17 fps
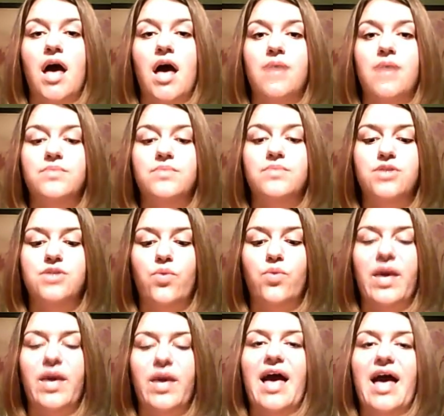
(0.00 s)
So
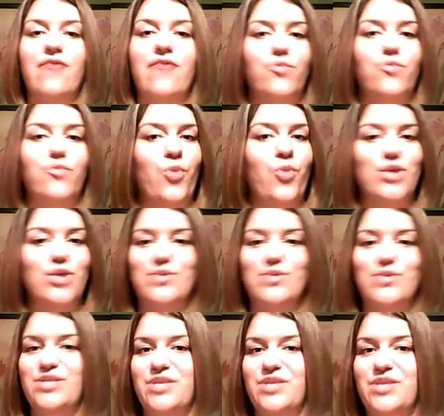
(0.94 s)
we have reports we
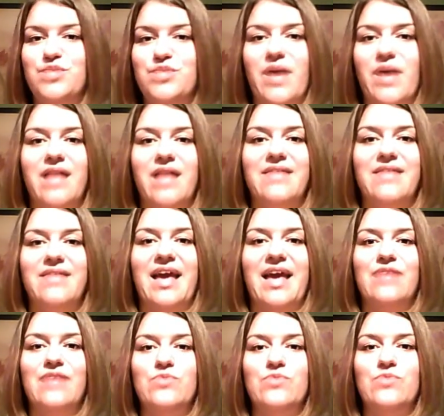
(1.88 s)
do each month
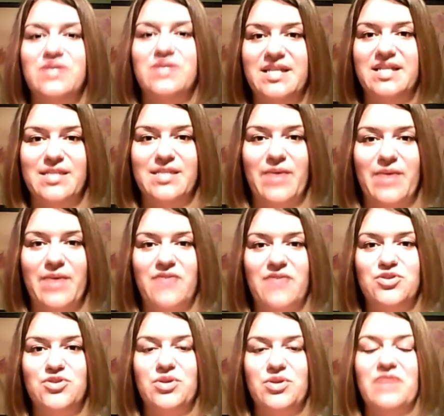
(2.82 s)
and receipts that we have to
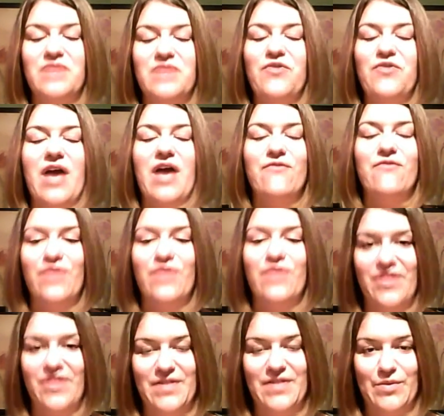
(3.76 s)
turn in for
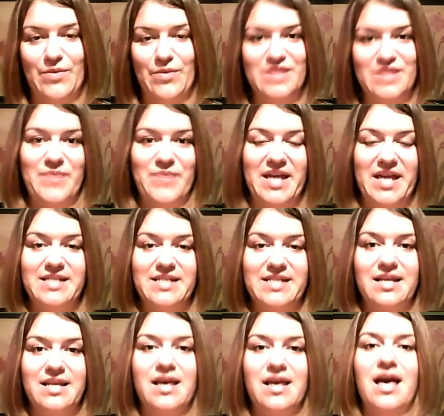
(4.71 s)
everything that we spend.
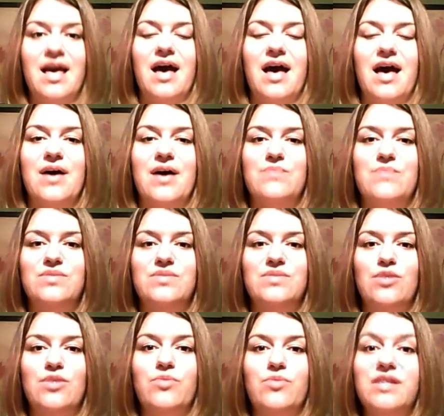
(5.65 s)

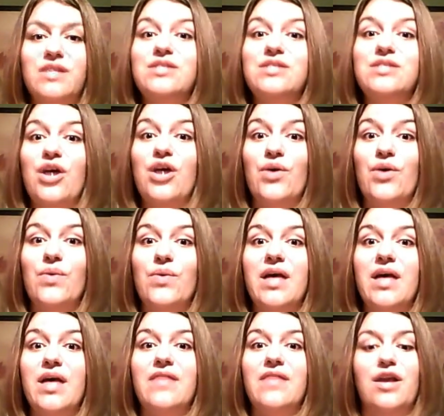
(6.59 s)
So please know
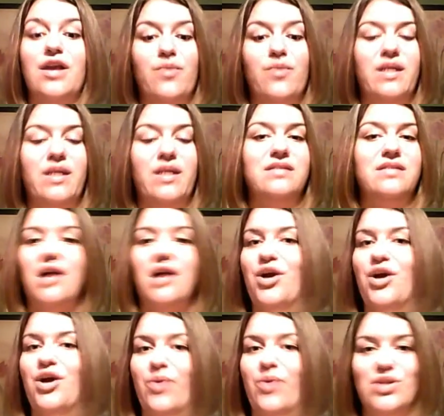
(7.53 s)
that your money's not
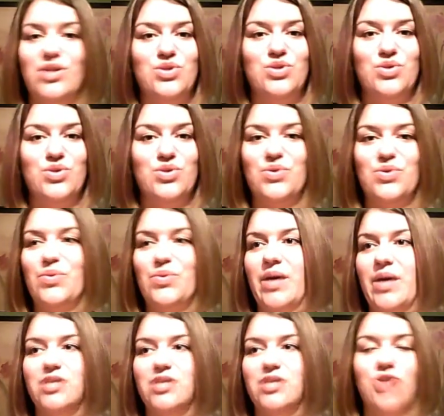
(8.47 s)
going to
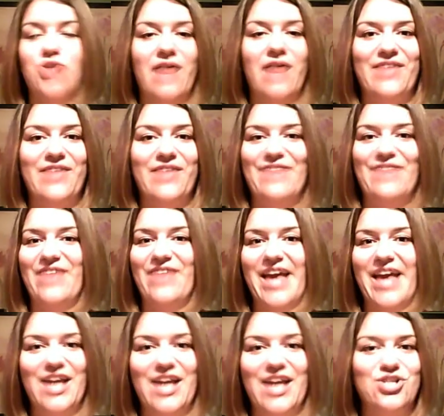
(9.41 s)
extravagant
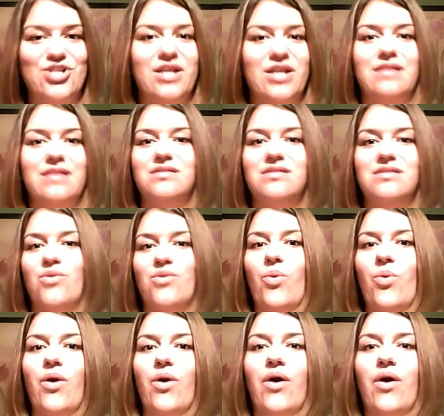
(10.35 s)
vacations
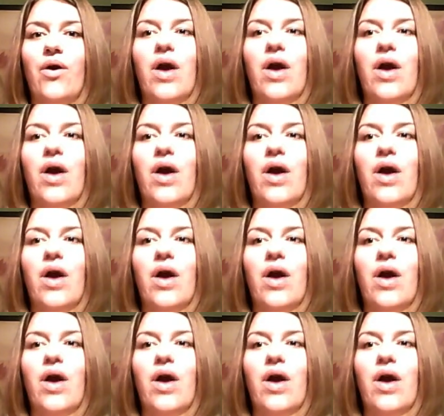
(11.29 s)
or